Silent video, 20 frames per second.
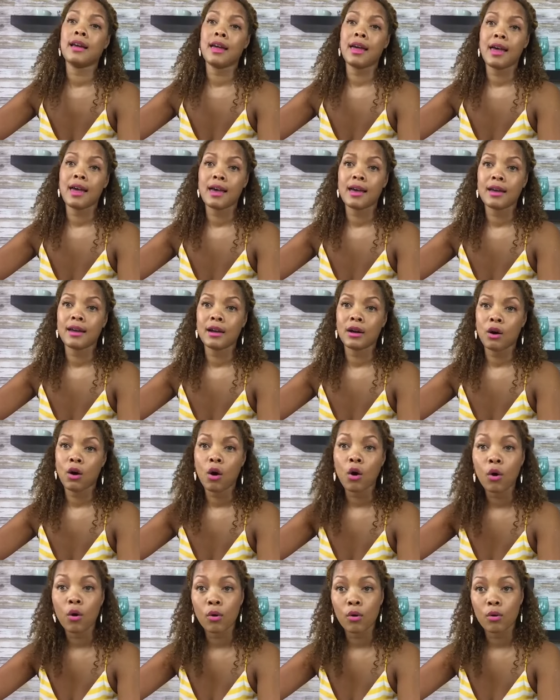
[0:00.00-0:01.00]
at
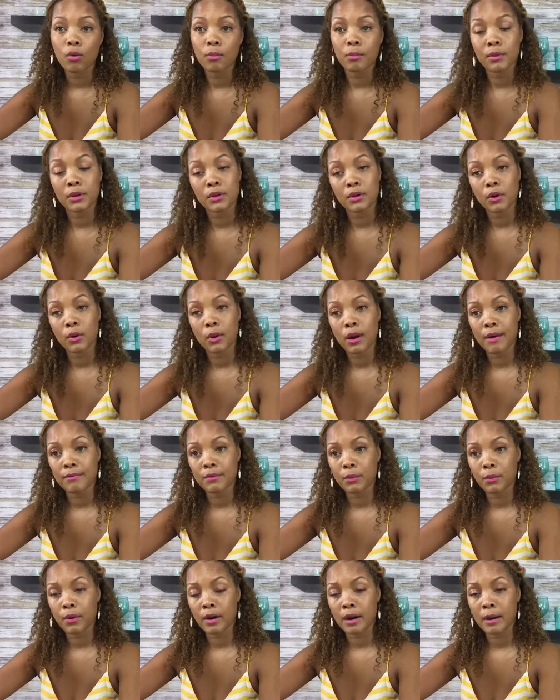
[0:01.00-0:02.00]
home, and you don't have
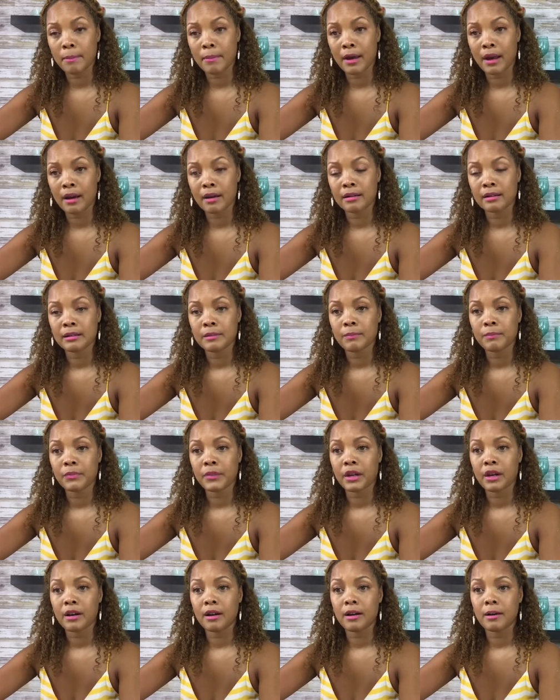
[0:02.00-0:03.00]
to worry about
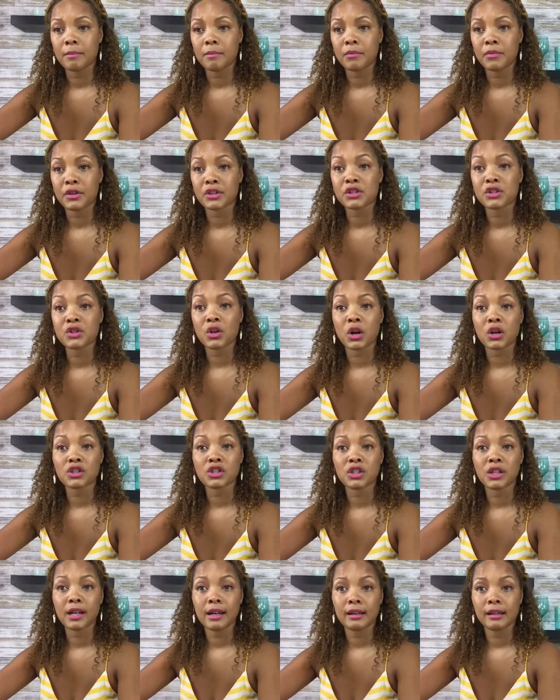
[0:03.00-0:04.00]
um, the
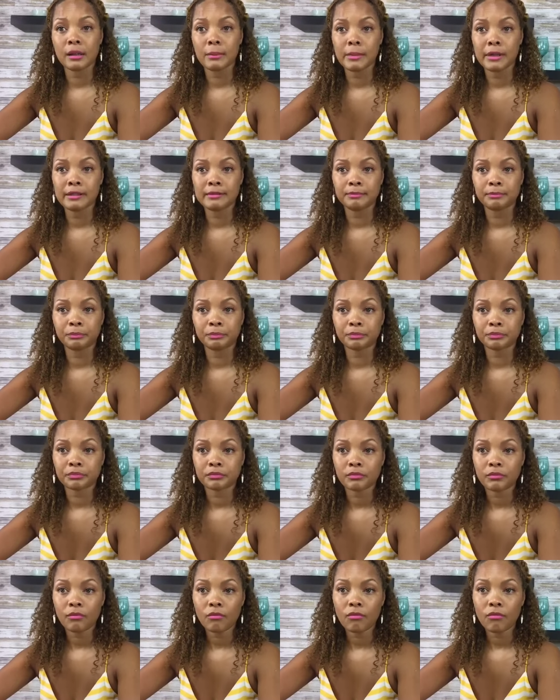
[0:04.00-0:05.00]
starchy element.
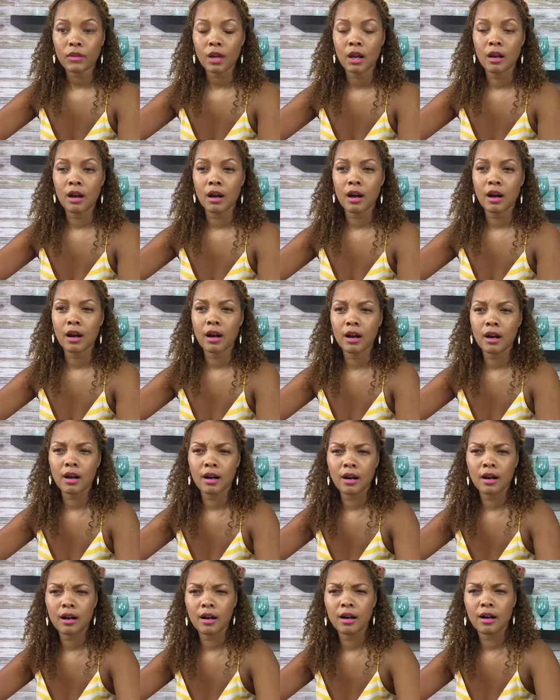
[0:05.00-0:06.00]

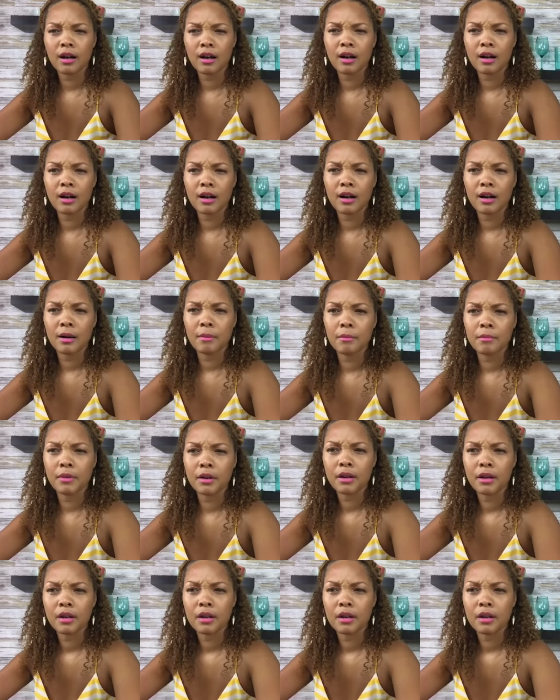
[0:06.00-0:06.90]
Um,